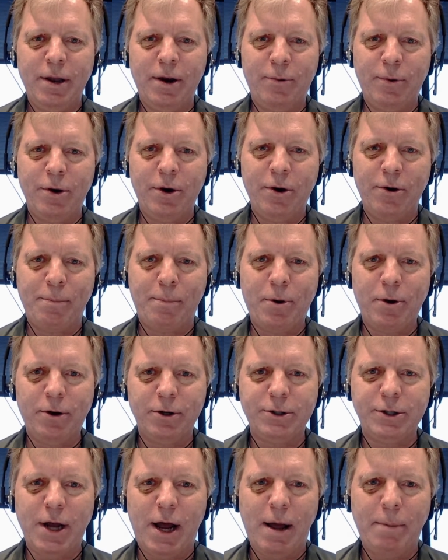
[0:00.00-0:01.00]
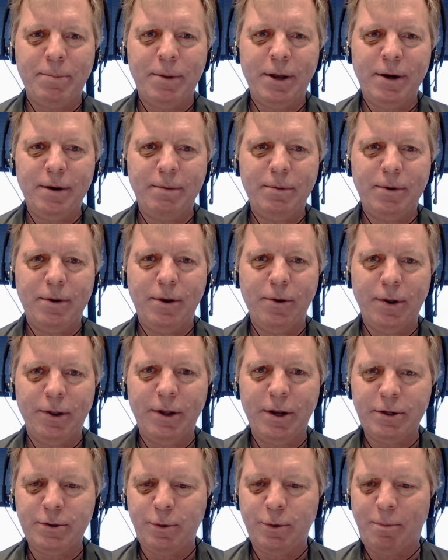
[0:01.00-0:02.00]
you know, when you're in a Perl shop, then doing
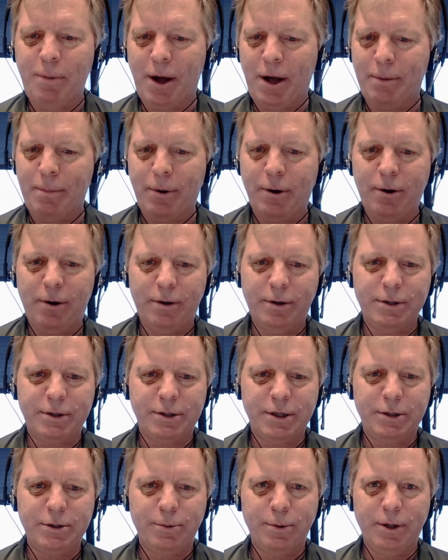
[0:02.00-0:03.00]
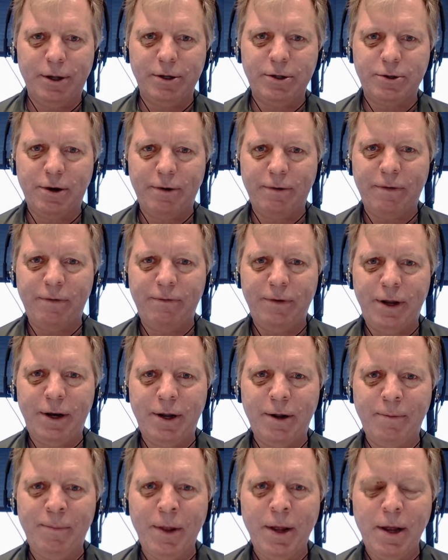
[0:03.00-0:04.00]
things with Mod Perl is, is really sort of
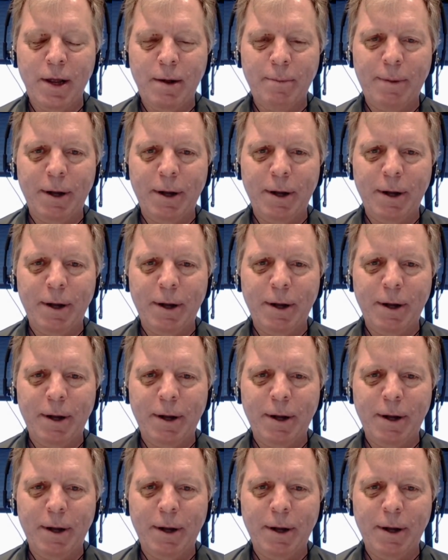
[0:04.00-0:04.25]
convenient.